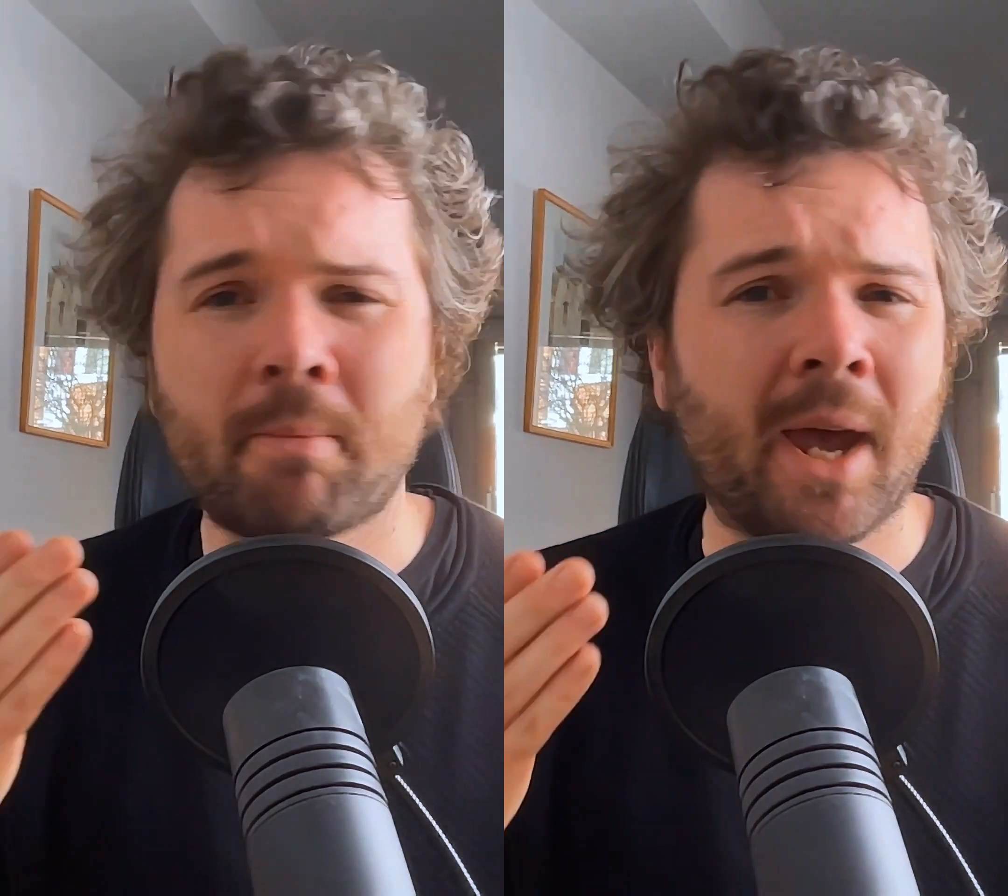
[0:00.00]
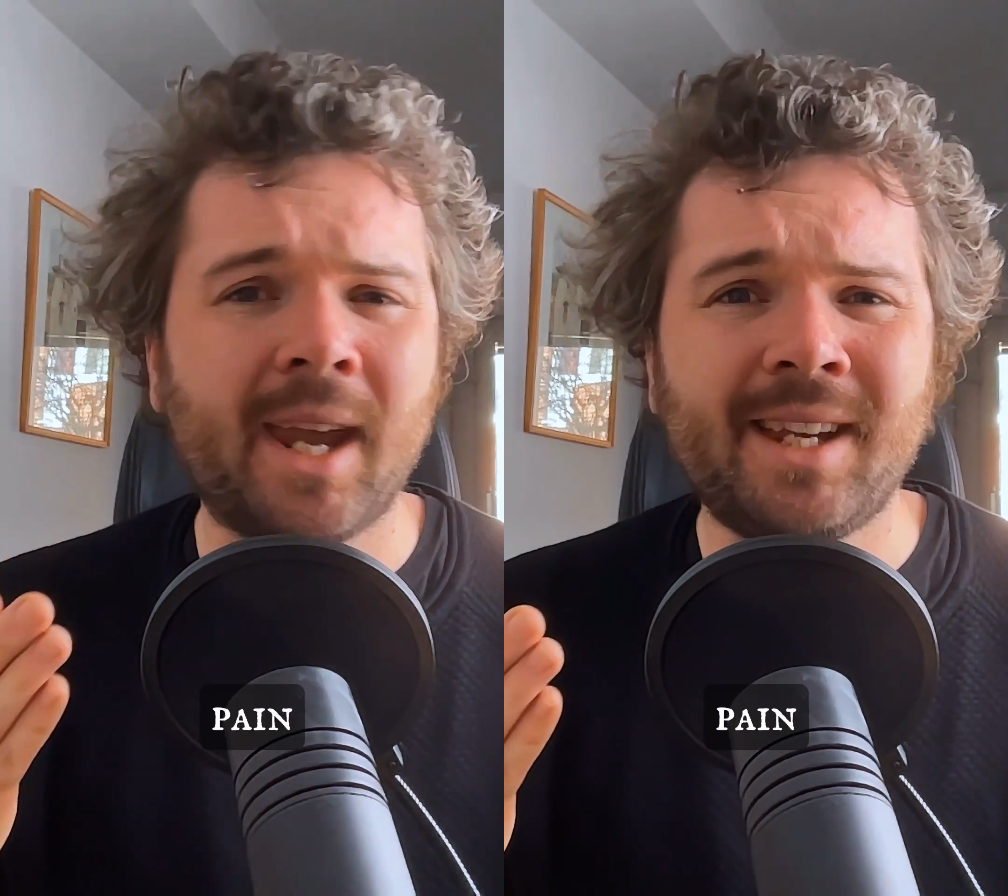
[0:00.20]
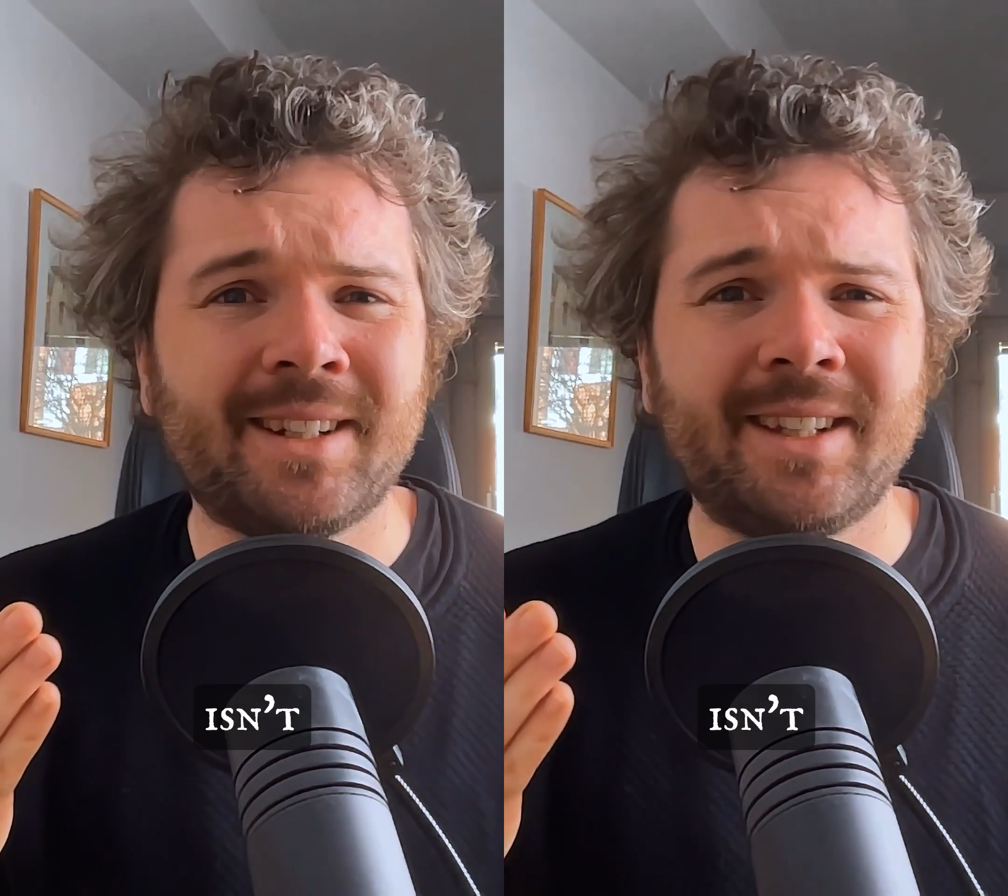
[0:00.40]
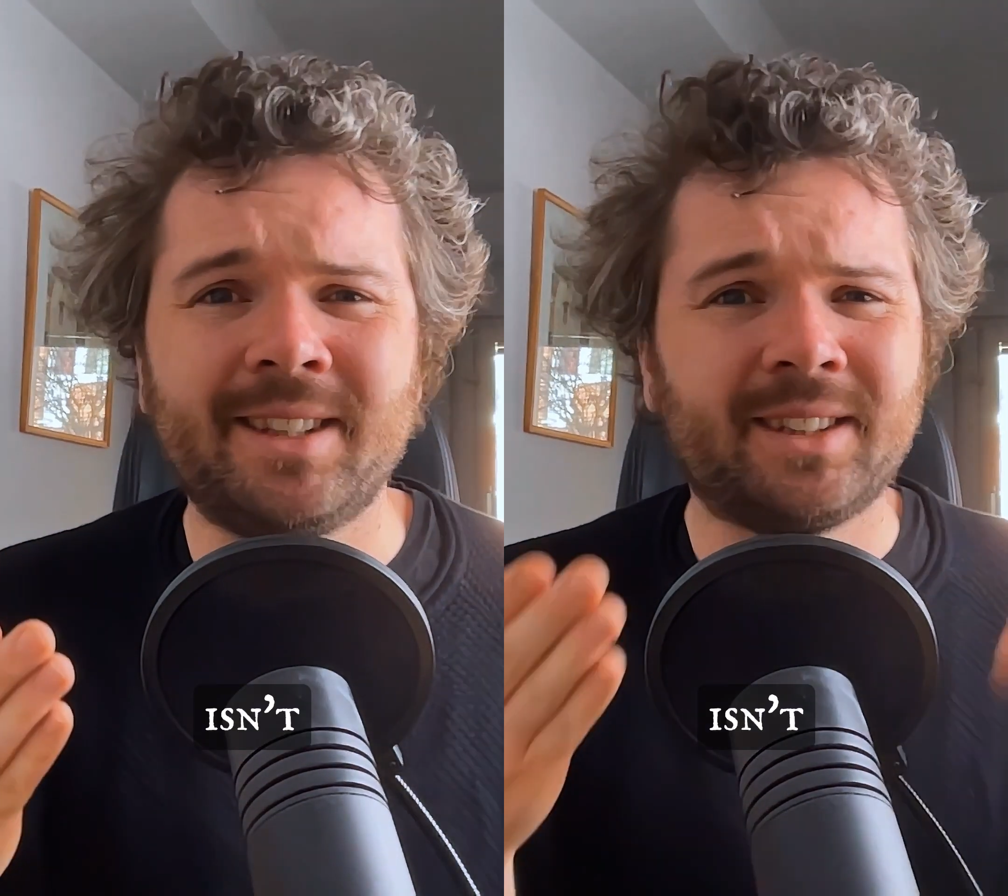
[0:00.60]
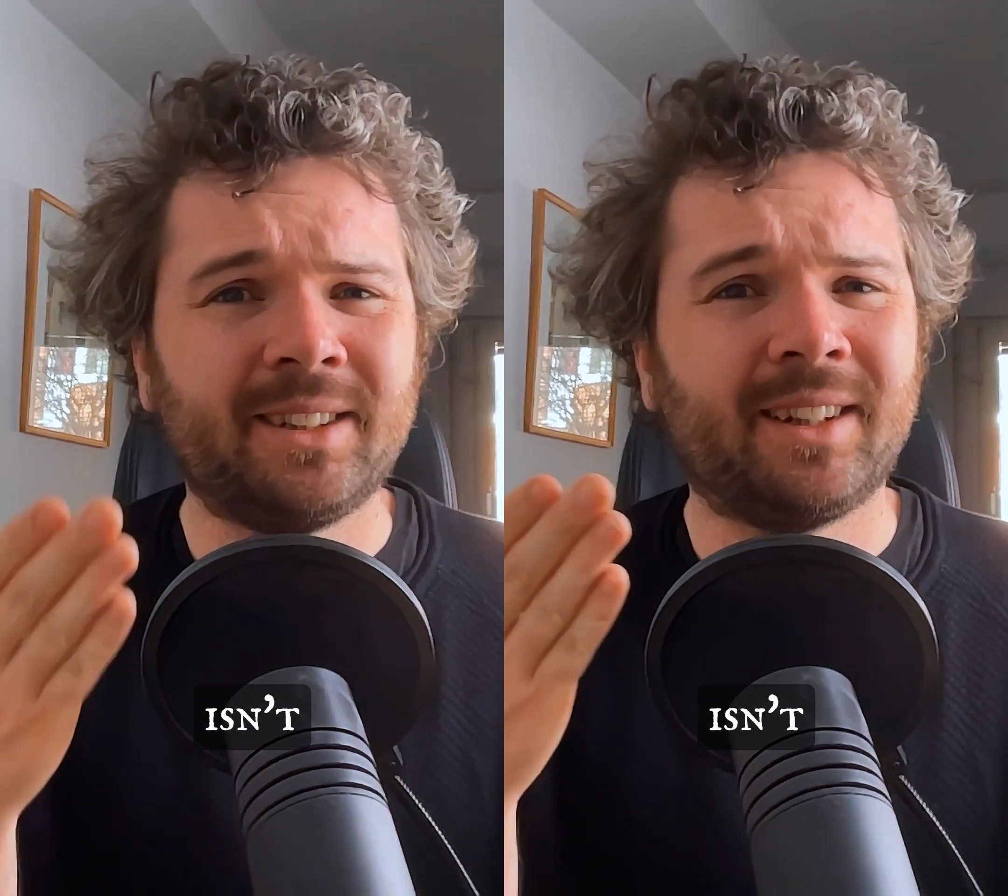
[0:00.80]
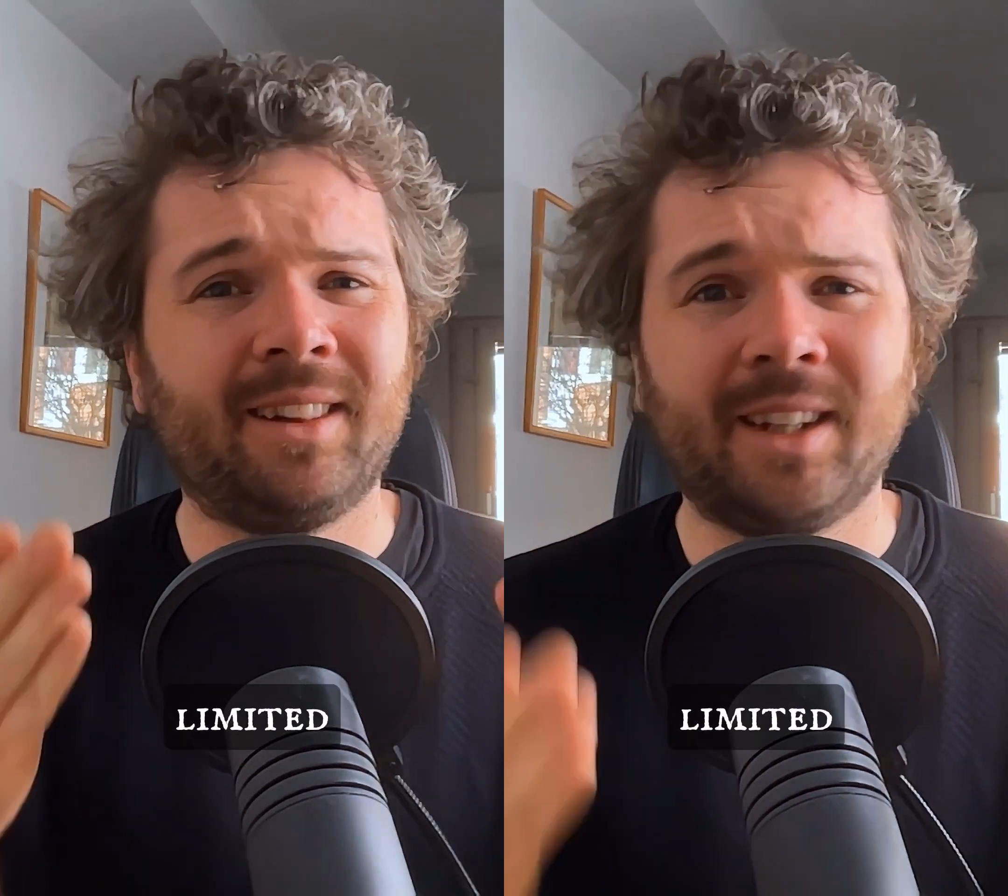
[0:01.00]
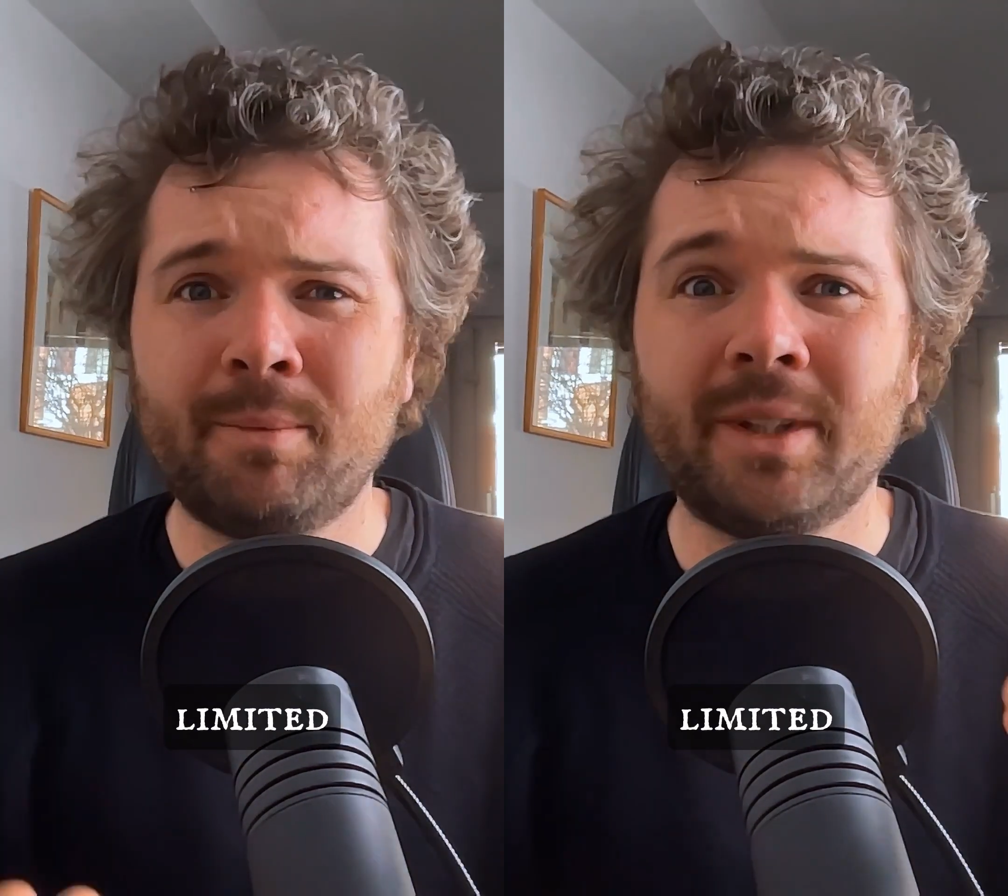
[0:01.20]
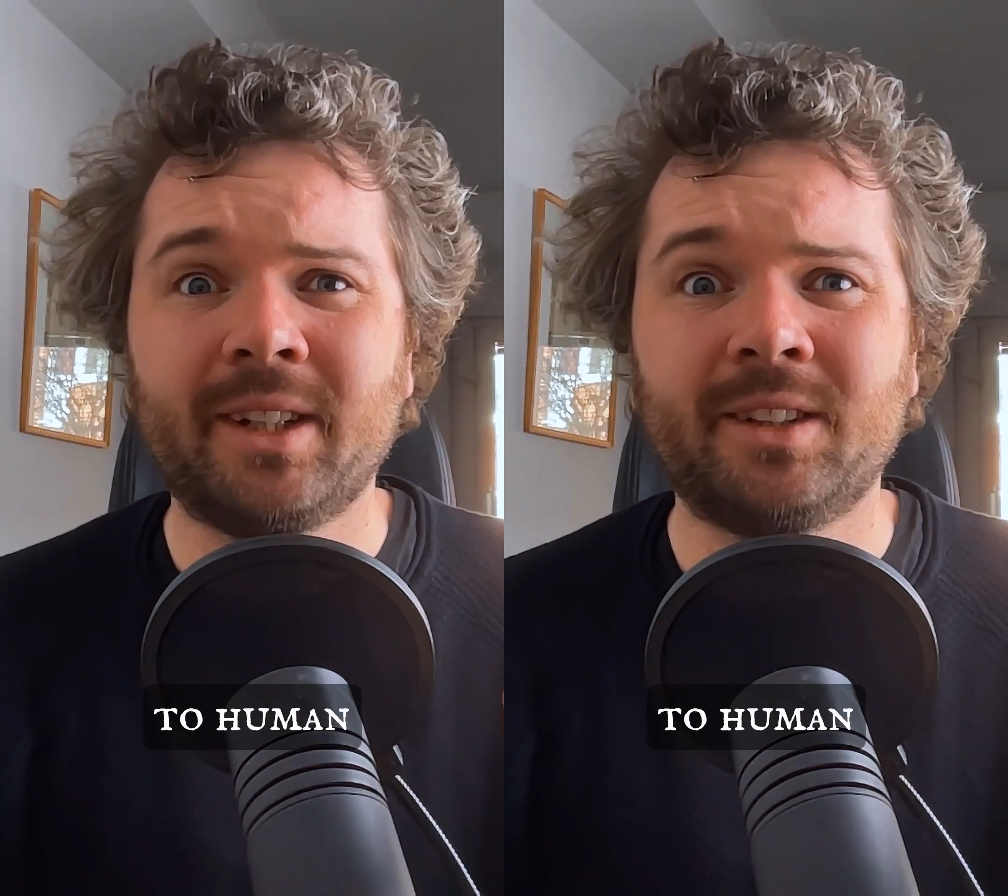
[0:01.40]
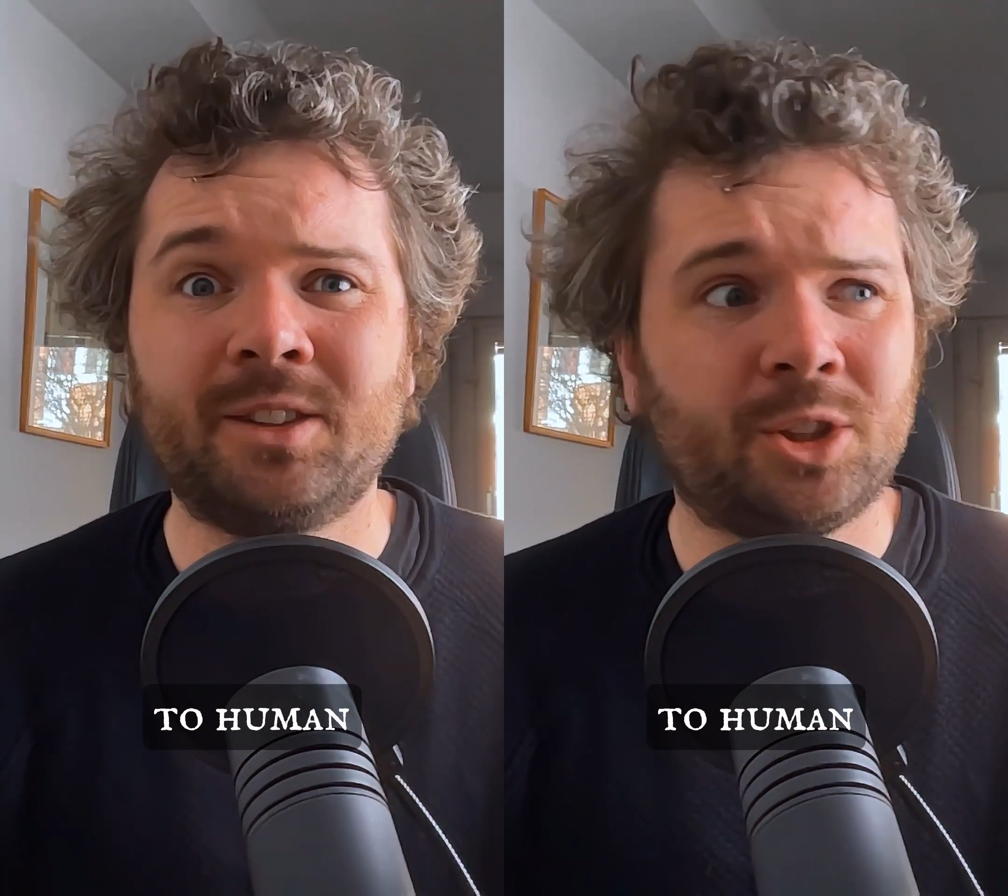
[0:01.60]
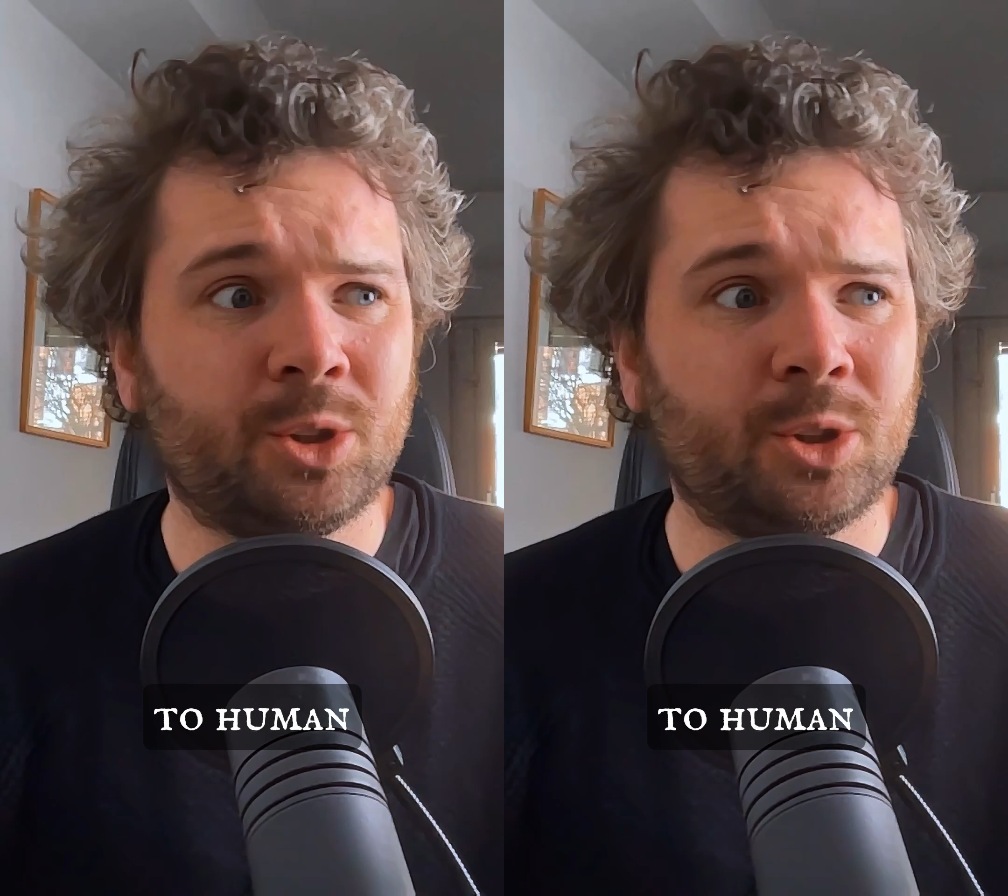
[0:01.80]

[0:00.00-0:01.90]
pain isn't limited